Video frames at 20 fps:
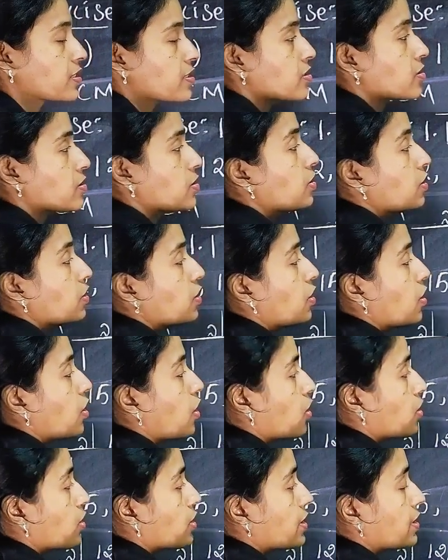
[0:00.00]
is,
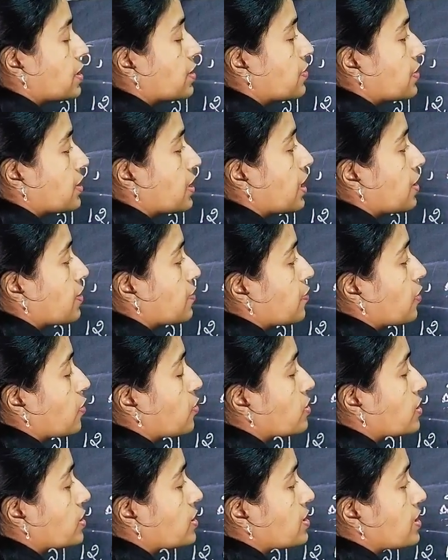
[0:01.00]
already we had
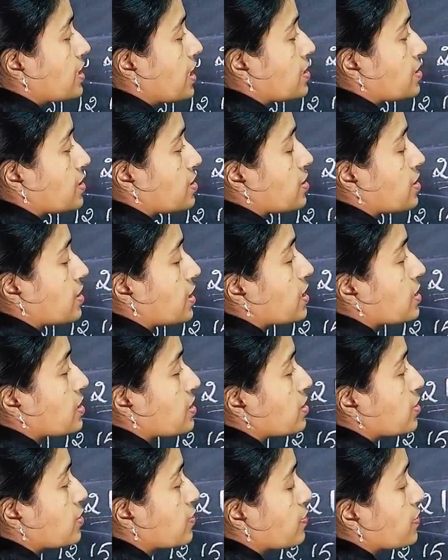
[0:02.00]
found this answer.
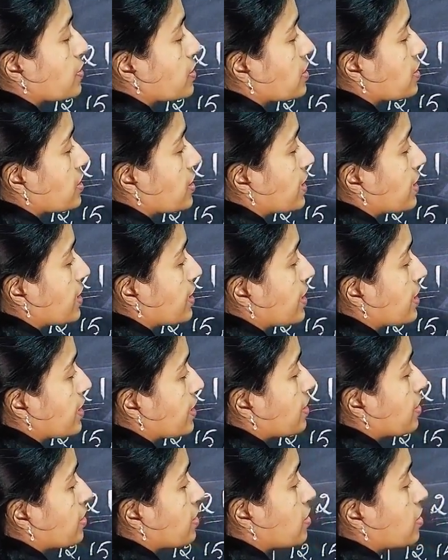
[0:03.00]
HCF is 3,
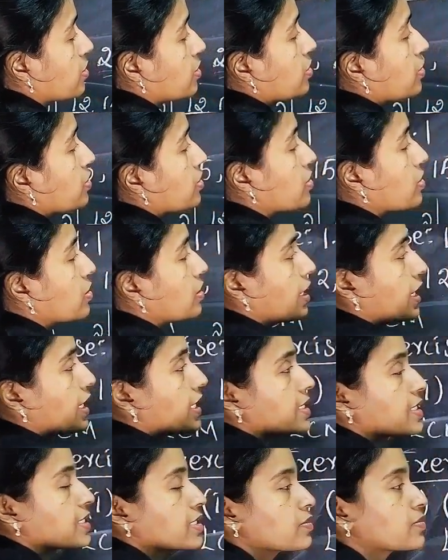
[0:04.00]
right?
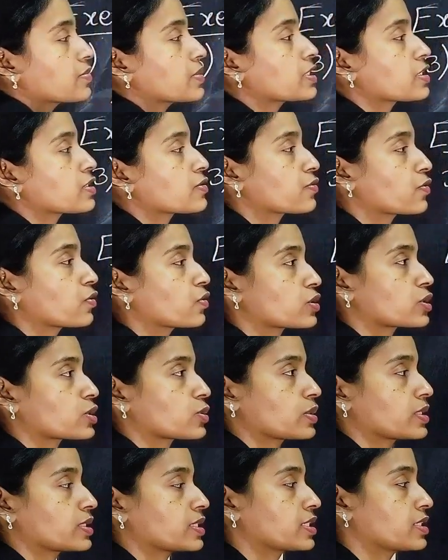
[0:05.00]
LCM is
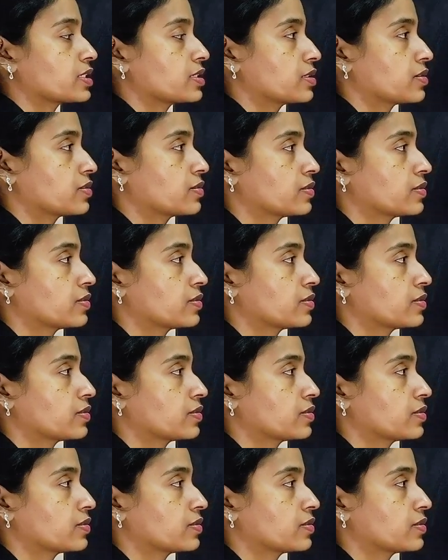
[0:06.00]
420.